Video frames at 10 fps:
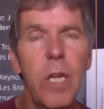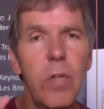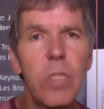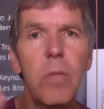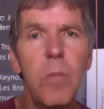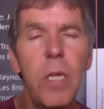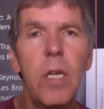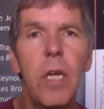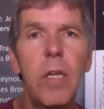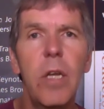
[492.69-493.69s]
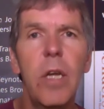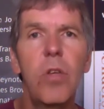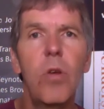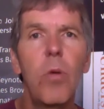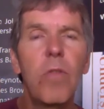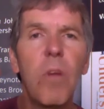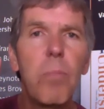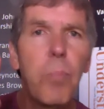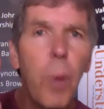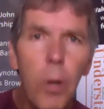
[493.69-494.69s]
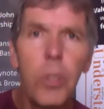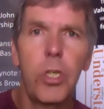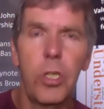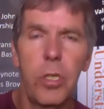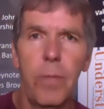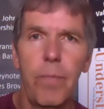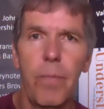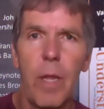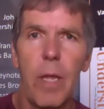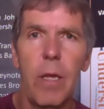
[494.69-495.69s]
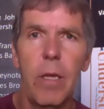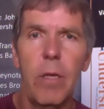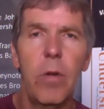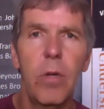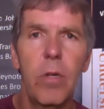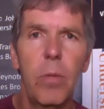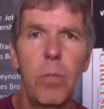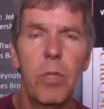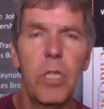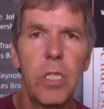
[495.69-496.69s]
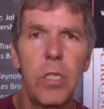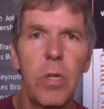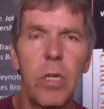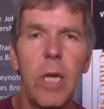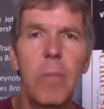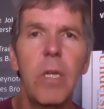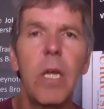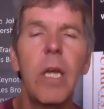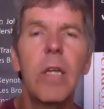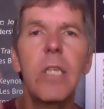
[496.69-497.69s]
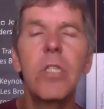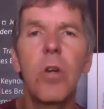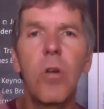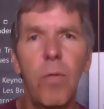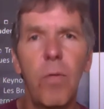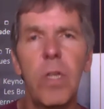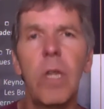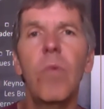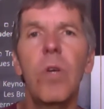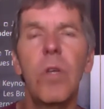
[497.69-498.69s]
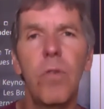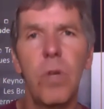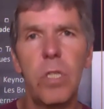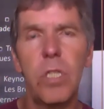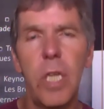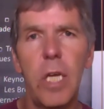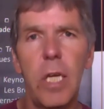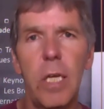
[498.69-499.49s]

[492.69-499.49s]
That doesn't mean that you have to push your position all the time, but at least you're confident in what you've got to say.